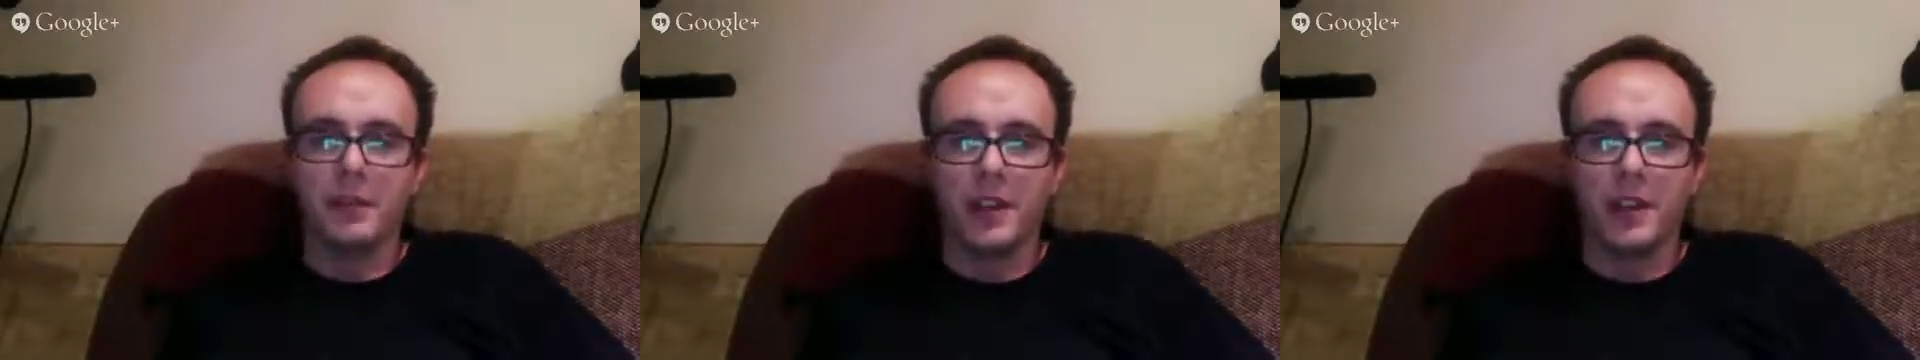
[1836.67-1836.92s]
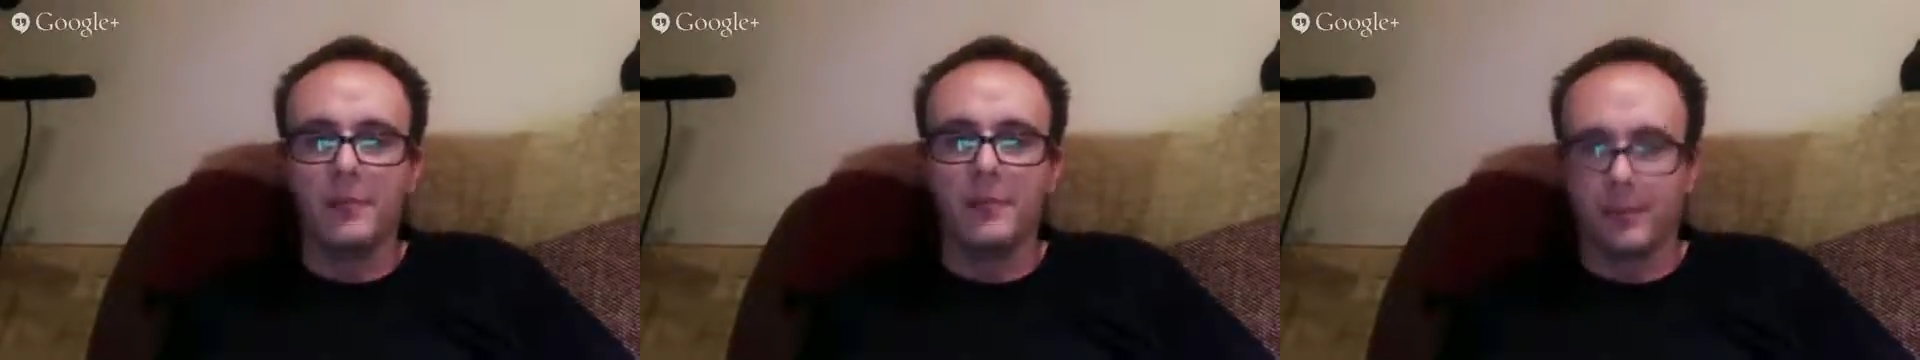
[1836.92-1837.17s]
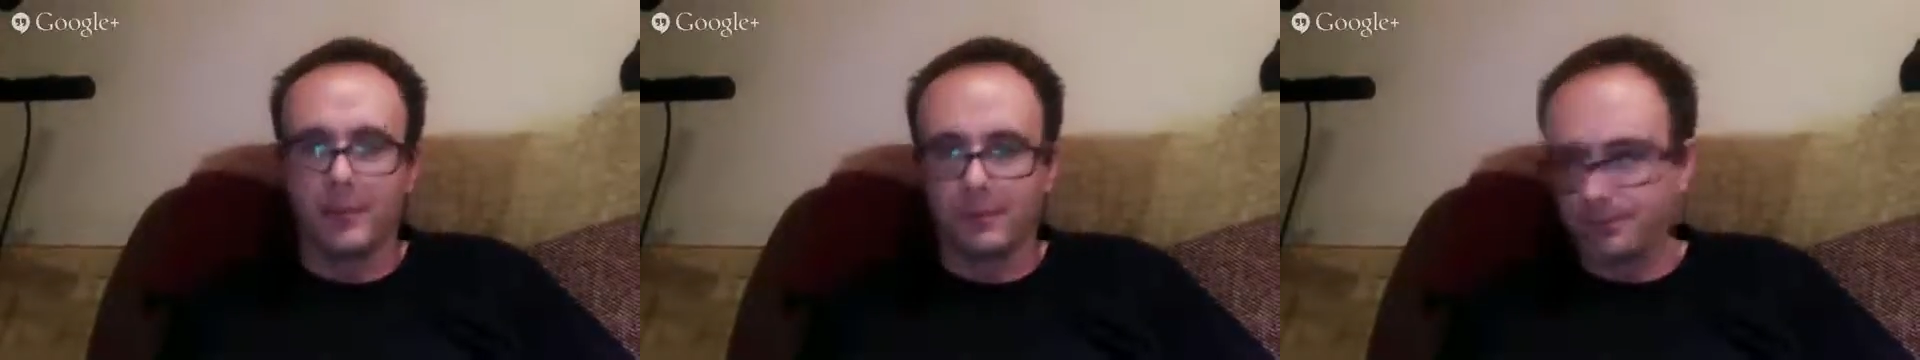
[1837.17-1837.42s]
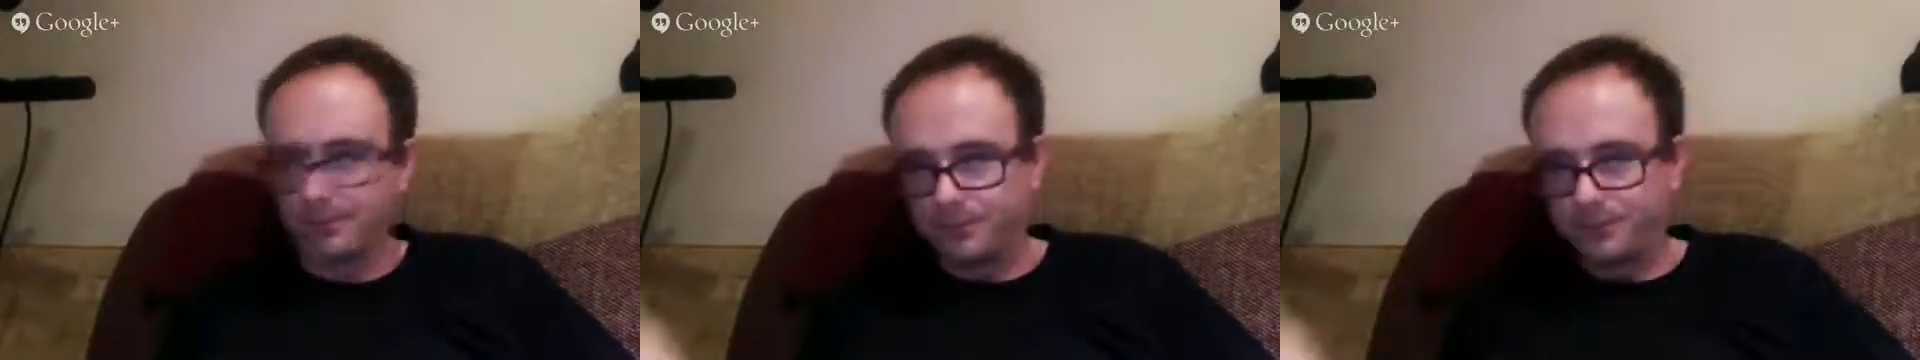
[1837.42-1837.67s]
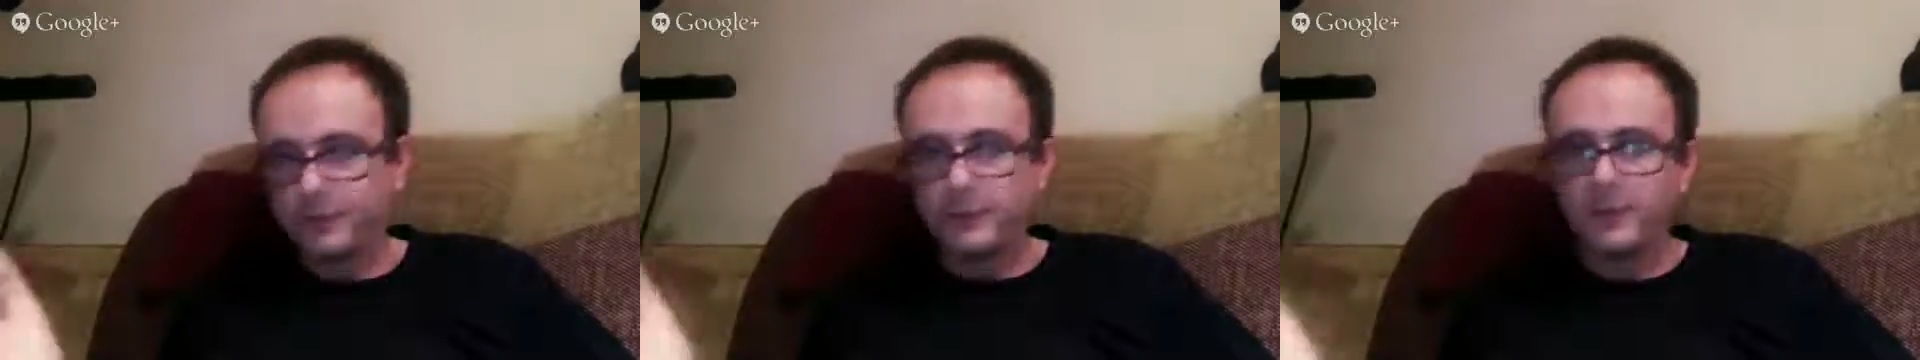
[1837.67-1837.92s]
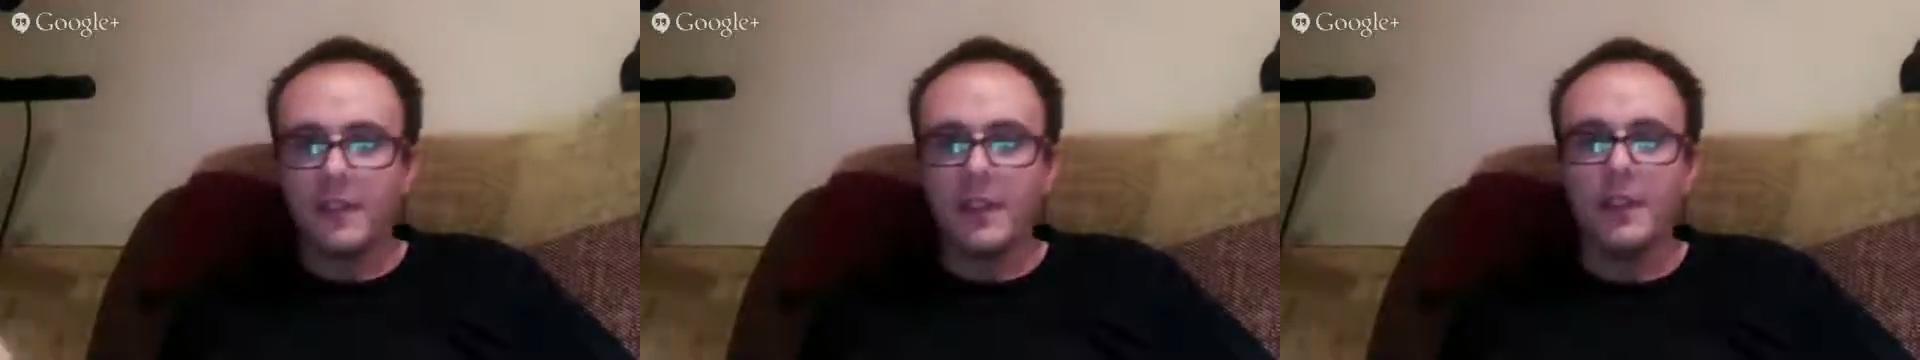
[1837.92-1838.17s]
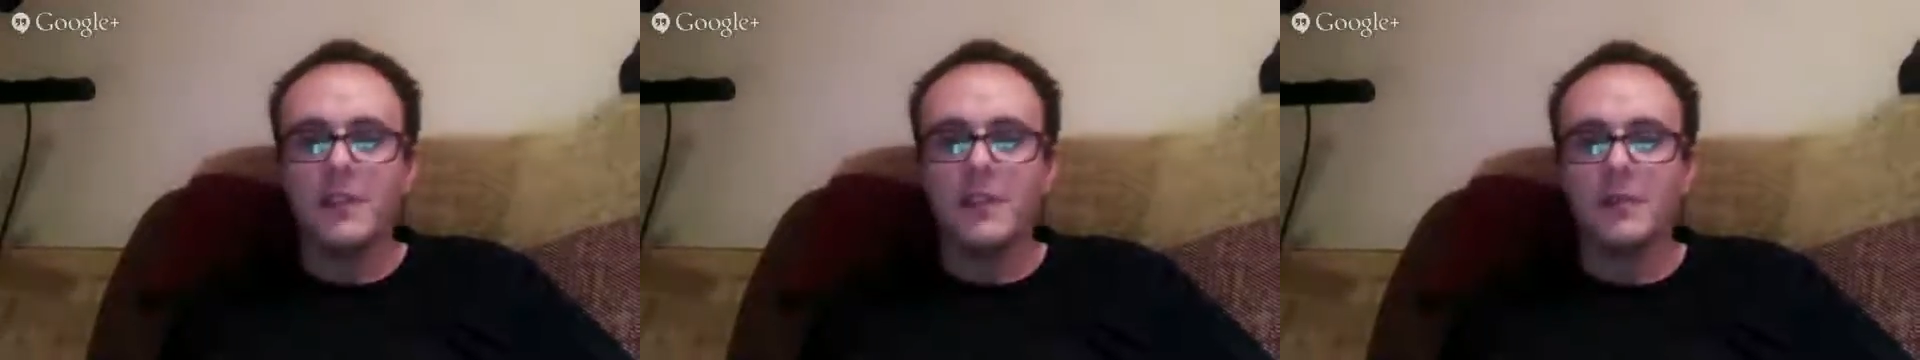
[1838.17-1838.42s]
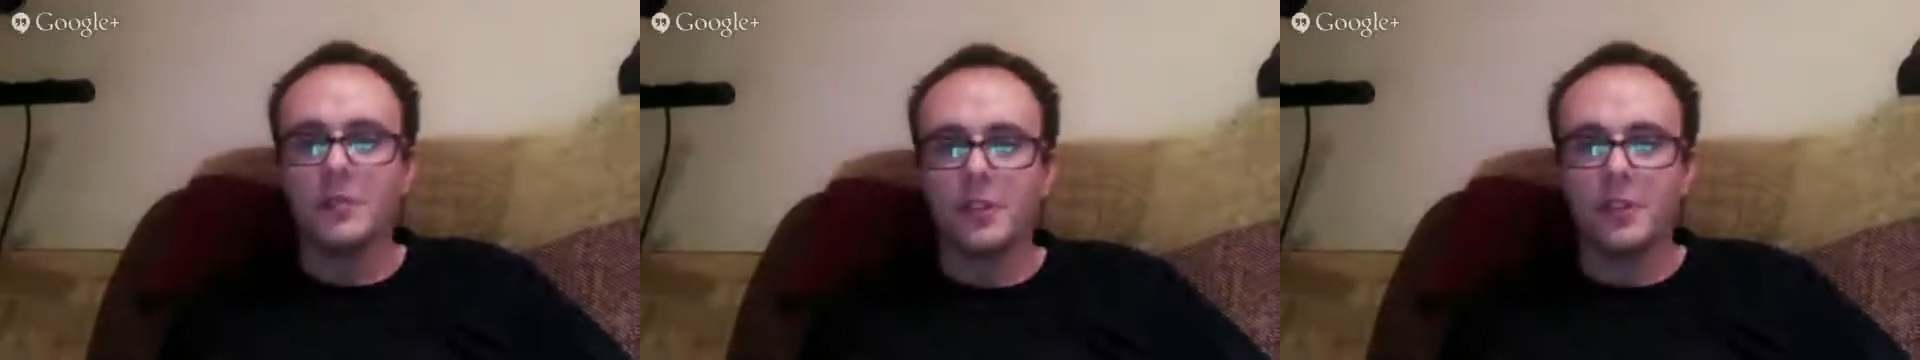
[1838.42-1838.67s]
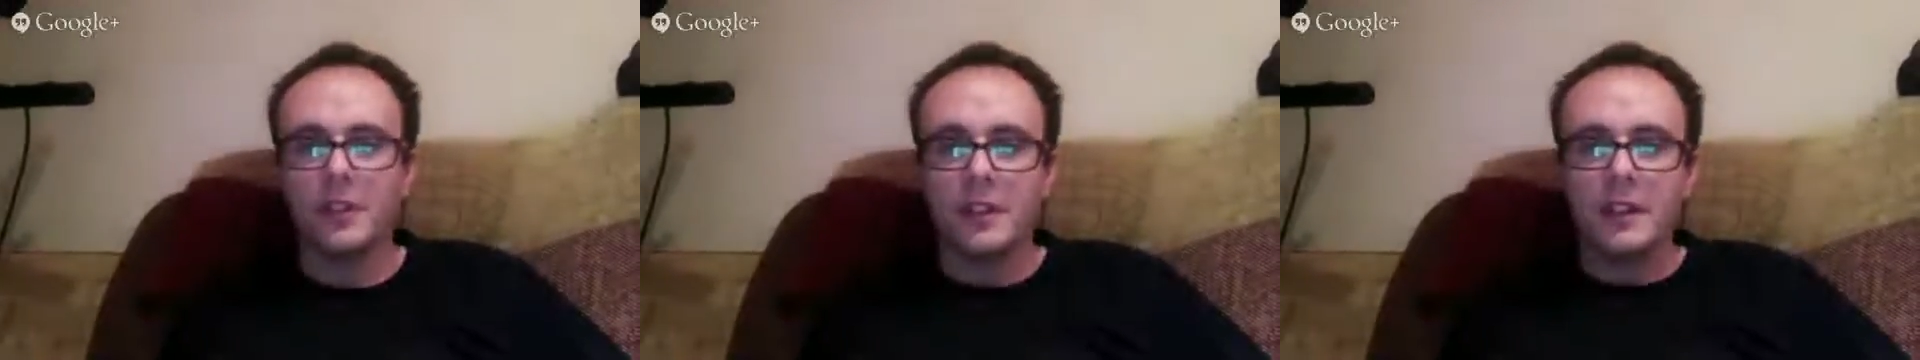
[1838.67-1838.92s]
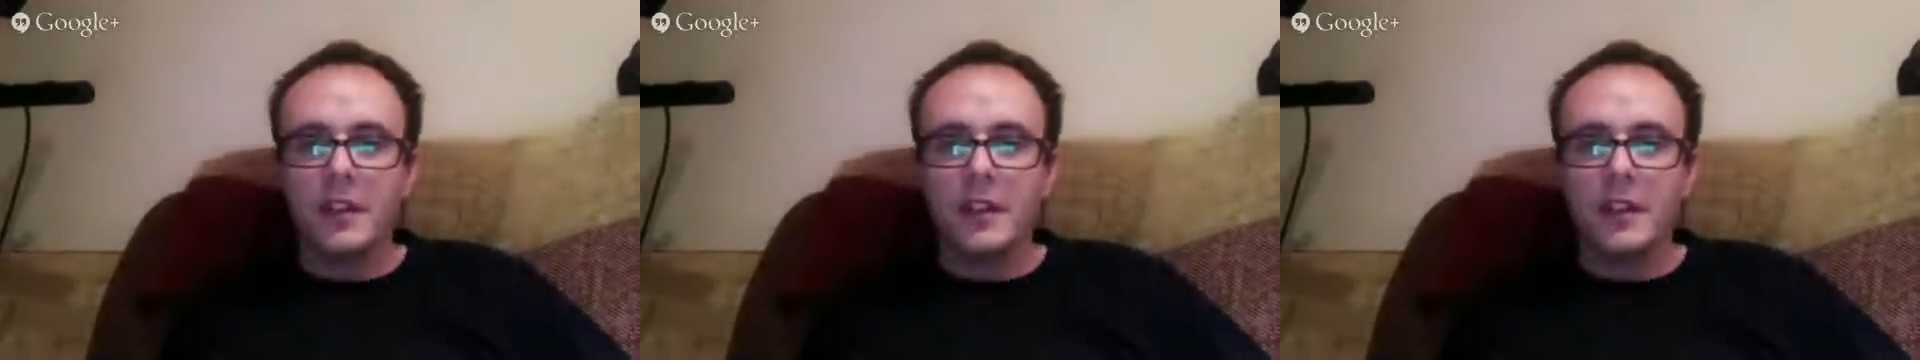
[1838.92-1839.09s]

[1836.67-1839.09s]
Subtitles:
game and just leave them to it.